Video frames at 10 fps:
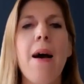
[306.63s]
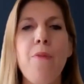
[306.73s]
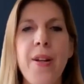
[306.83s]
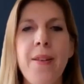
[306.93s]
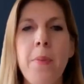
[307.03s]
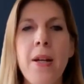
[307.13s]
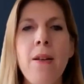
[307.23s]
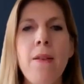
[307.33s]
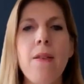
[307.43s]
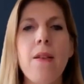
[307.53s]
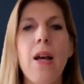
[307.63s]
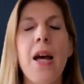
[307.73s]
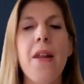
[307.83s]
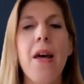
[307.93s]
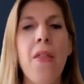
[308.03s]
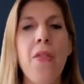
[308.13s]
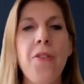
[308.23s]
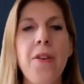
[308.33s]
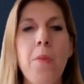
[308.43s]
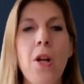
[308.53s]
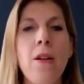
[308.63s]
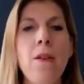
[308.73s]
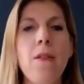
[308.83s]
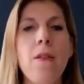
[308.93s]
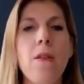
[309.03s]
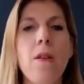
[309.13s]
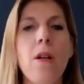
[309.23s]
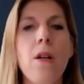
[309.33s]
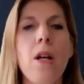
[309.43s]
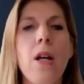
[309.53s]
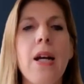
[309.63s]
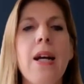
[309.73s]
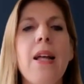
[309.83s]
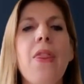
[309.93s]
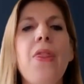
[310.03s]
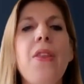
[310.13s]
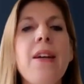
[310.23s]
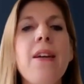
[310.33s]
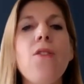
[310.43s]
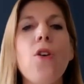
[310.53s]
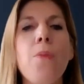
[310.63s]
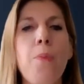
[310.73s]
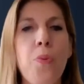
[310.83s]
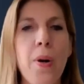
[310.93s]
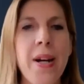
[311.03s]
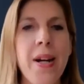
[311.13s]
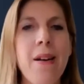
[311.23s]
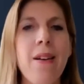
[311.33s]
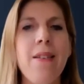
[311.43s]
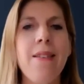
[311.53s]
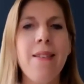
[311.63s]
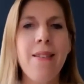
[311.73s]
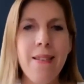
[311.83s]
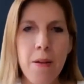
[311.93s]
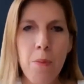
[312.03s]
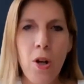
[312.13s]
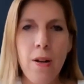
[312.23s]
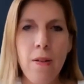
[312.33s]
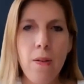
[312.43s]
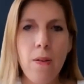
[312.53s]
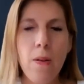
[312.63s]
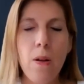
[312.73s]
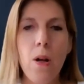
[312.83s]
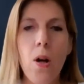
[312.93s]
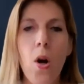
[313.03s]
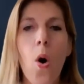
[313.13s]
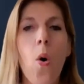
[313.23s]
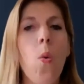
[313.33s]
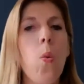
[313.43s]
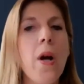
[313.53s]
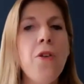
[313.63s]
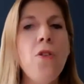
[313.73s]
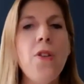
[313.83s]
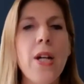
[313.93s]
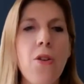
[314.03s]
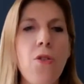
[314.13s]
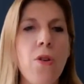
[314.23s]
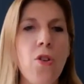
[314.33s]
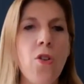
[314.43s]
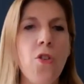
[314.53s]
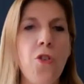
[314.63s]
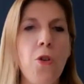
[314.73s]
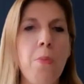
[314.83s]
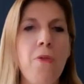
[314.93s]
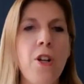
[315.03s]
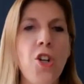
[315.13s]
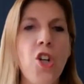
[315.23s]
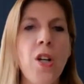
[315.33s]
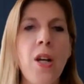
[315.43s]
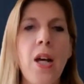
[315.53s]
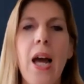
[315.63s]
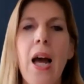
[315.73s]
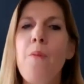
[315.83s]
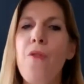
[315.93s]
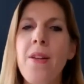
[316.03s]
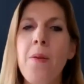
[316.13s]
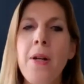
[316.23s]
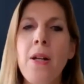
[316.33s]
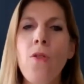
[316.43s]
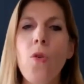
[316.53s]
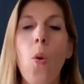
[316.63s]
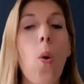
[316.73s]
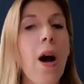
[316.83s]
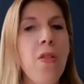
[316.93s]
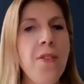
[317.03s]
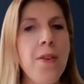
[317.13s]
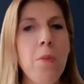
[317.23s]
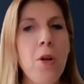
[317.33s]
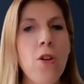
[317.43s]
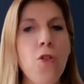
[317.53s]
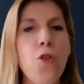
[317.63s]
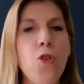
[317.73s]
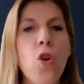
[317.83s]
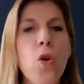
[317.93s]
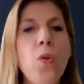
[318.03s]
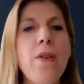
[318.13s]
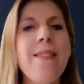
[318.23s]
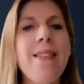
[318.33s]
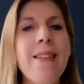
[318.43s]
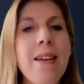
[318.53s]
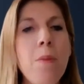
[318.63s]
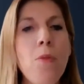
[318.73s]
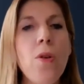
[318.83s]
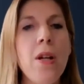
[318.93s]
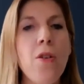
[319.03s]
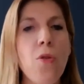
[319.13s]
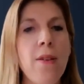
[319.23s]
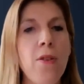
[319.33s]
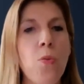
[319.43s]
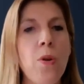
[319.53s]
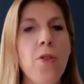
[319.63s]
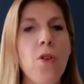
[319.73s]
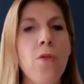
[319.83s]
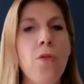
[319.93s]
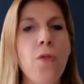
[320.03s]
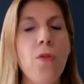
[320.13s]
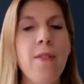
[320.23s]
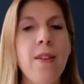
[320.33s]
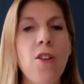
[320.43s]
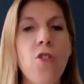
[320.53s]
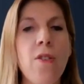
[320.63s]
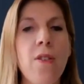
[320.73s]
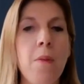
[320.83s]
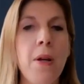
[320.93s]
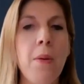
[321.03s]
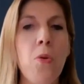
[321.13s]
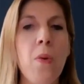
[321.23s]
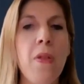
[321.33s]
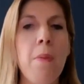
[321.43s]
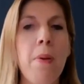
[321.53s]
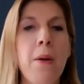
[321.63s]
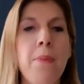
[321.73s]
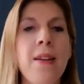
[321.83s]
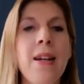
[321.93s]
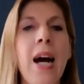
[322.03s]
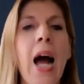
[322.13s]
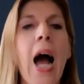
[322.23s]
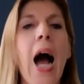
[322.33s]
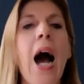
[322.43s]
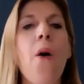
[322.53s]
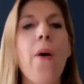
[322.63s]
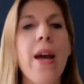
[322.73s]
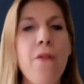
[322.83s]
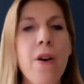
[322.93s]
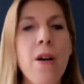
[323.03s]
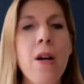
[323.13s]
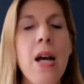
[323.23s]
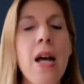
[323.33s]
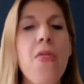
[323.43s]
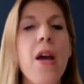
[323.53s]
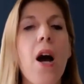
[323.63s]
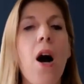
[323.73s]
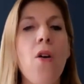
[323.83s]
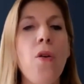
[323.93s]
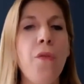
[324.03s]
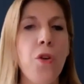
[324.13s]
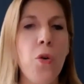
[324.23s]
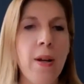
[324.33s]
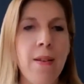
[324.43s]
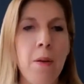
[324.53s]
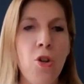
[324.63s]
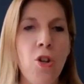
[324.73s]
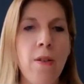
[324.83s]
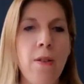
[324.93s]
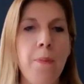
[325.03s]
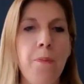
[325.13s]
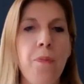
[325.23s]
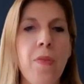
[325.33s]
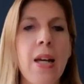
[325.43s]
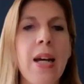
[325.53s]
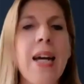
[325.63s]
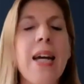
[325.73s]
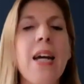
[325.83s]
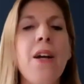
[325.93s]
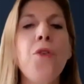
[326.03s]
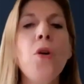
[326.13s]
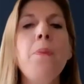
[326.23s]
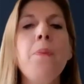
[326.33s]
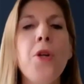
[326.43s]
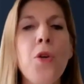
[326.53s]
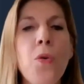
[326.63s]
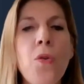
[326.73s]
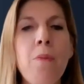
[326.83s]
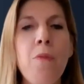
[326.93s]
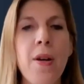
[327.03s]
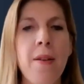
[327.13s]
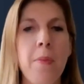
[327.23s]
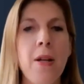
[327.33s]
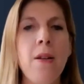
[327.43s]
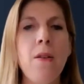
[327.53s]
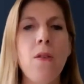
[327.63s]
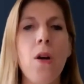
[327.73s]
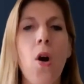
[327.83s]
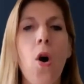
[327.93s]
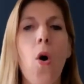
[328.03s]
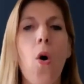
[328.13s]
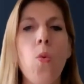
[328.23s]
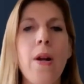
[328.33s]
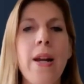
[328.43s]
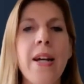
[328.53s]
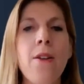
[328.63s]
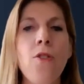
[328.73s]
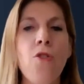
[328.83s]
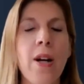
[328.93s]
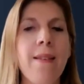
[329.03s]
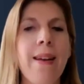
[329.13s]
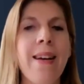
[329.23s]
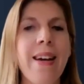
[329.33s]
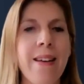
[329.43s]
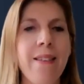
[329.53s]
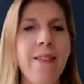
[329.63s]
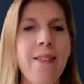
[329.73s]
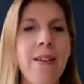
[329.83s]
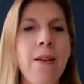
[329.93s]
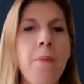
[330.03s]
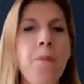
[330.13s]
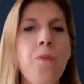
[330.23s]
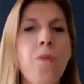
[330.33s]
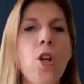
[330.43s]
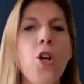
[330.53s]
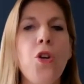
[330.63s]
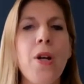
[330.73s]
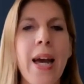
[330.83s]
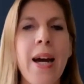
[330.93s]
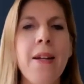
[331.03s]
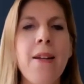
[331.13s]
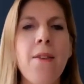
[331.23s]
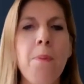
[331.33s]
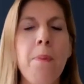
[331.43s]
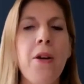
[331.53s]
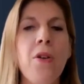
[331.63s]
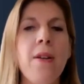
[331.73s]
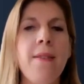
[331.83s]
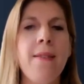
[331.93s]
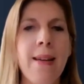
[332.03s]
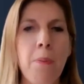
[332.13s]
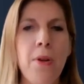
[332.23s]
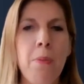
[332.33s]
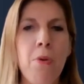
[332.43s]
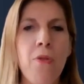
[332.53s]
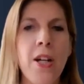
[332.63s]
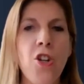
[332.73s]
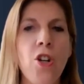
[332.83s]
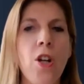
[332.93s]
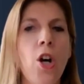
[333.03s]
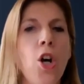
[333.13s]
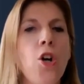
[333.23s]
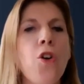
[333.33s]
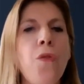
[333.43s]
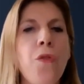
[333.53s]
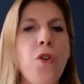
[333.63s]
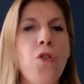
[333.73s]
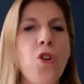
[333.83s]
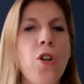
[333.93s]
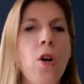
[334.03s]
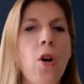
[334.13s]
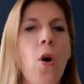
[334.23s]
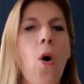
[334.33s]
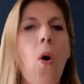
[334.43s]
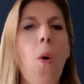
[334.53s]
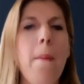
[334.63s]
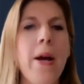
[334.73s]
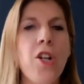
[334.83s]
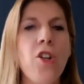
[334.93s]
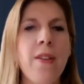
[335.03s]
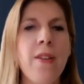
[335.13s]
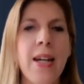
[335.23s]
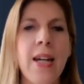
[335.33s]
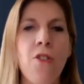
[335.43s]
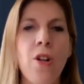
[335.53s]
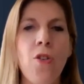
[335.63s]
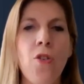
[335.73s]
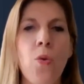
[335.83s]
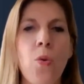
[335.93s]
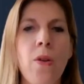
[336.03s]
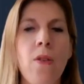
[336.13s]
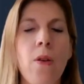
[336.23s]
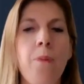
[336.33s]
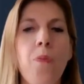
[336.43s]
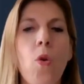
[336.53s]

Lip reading: Amphetamines and other stimulants. These are brain stimulants. When used under a doctor's supervision, amphetamines or other stimulants don't seem to increase the risk of seizures in people with epilepsy. However, there are a few exceptions. If you abuse amphetamines or related drugs like ecstasy, you can experience sleep deprivation, confusion, or major psychiatric disorders.